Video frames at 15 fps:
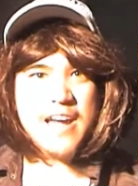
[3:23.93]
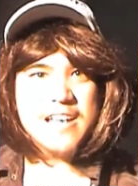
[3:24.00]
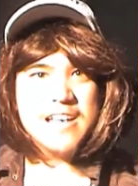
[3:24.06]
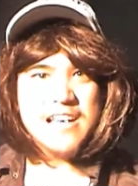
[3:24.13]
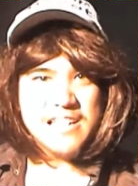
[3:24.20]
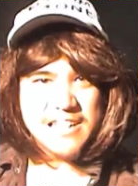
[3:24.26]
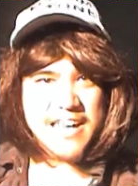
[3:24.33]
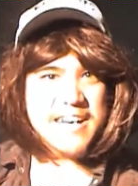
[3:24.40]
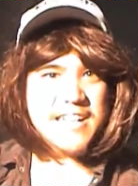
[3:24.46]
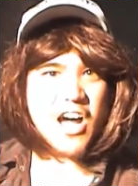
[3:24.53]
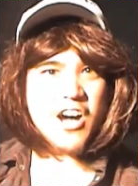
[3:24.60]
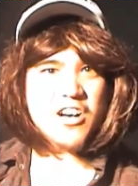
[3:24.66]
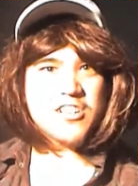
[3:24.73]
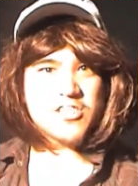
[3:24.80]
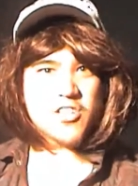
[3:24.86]
Lady Gaga
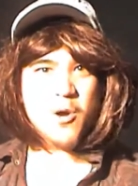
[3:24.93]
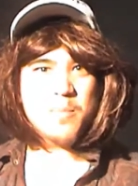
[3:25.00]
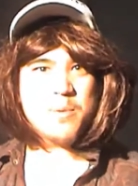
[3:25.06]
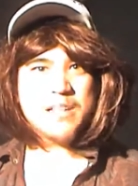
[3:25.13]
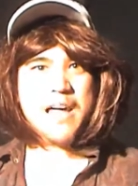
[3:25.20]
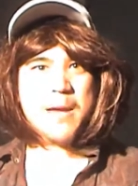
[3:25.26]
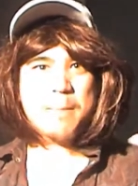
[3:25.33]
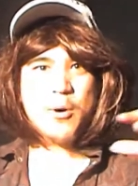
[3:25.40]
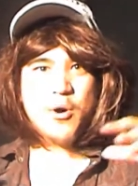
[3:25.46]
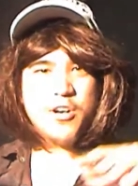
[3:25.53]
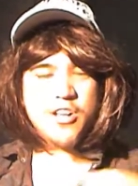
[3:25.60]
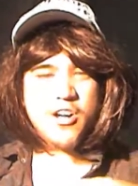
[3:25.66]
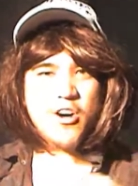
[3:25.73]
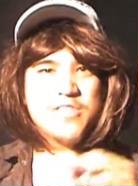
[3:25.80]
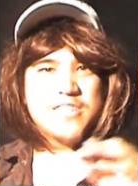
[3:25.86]
is going to be like putting
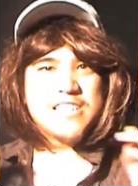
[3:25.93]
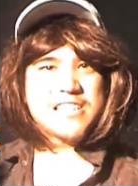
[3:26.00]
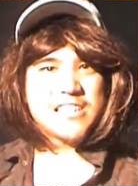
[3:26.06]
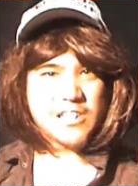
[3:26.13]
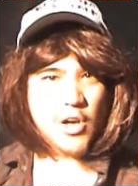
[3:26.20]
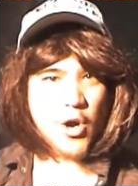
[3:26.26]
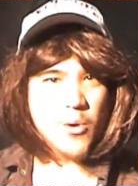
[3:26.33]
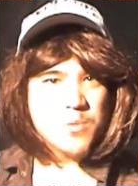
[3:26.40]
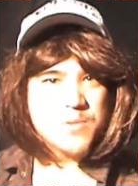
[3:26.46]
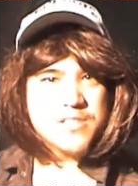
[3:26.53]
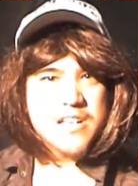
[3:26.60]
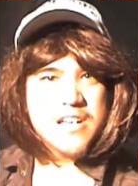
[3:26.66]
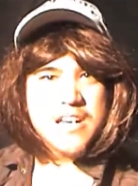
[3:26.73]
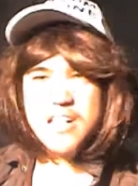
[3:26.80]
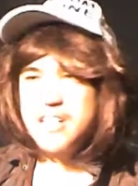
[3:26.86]
on these clothes
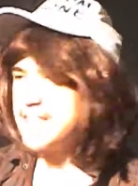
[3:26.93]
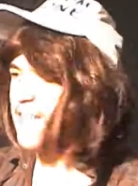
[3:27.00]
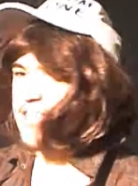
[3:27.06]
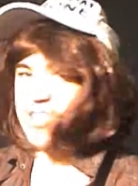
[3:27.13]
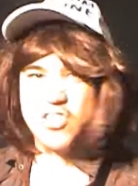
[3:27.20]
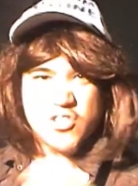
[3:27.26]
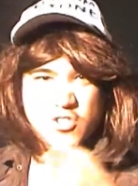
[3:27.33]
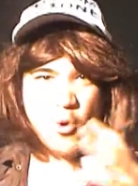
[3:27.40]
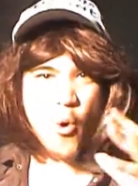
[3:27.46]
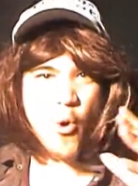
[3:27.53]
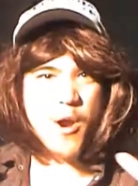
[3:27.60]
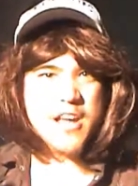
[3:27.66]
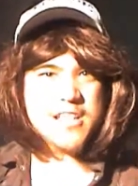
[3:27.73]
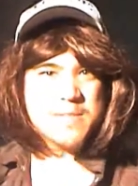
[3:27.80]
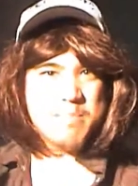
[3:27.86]
that the store
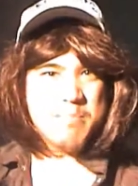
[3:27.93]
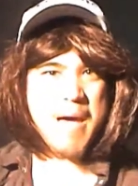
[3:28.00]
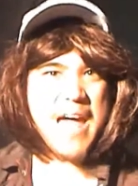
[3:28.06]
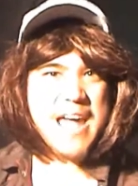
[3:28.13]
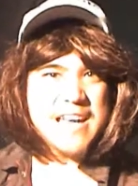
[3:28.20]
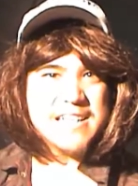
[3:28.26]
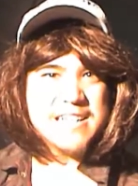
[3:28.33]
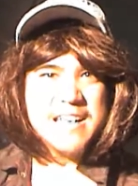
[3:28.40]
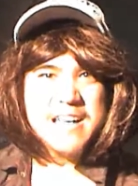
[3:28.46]
has made.